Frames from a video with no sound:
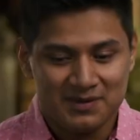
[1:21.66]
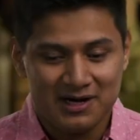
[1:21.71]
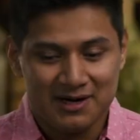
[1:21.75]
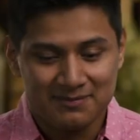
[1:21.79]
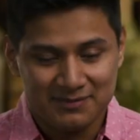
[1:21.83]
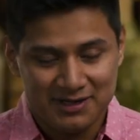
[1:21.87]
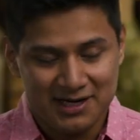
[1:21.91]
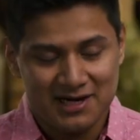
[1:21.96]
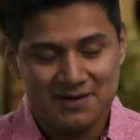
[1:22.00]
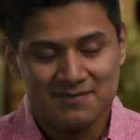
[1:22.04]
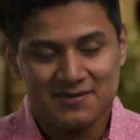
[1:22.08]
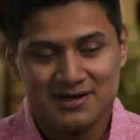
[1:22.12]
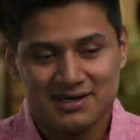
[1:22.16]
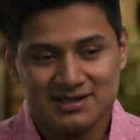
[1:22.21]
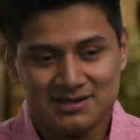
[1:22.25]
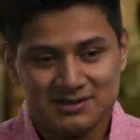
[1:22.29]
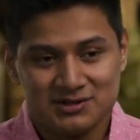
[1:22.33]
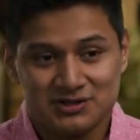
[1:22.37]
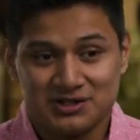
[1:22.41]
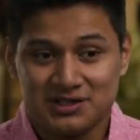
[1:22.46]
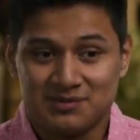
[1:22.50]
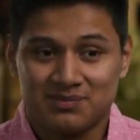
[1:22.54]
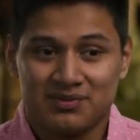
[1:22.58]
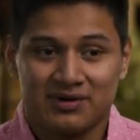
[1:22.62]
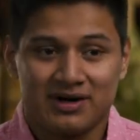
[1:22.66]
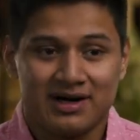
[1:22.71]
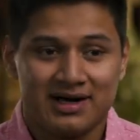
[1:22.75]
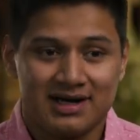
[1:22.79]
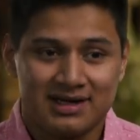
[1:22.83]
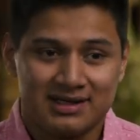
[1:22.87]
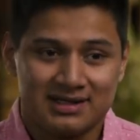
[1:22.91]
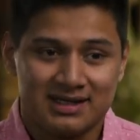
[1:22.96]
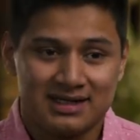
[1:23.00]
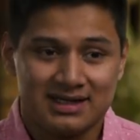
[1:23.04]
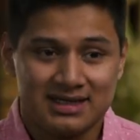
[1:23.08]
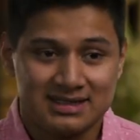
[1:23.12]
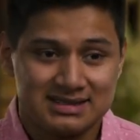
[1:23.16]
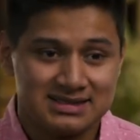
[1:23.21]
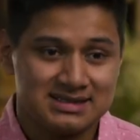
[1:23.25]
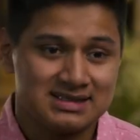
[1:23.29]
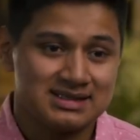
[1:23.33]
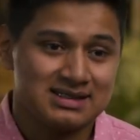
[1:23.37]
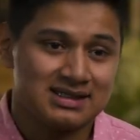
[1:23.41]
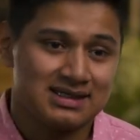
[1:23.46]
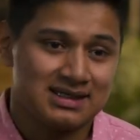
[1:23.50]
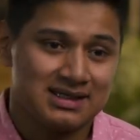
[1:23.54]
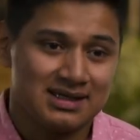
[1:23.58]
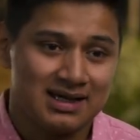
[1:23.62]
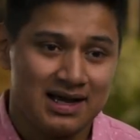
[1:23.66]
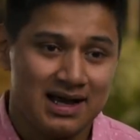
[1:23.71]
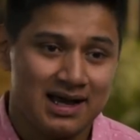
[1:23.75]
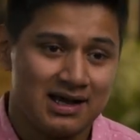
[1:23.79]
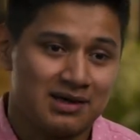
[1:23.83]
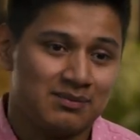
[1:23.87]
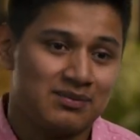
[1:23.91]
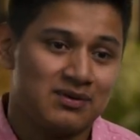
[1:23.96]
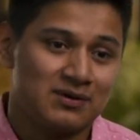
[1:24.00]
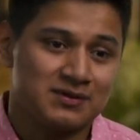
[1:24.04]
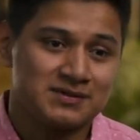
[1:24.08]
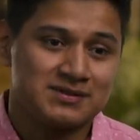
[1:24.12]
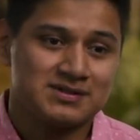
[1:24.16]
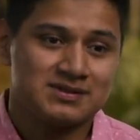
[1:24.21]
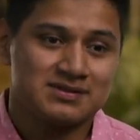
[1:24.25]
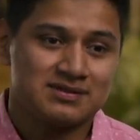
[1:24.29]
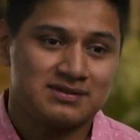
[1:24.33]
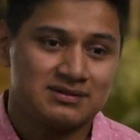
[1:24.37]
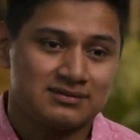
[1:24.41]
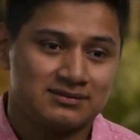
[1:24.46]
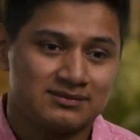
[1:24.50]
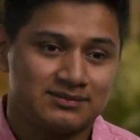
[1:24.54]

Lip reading: Mom came in, she prayed, and instantly I had a pulse.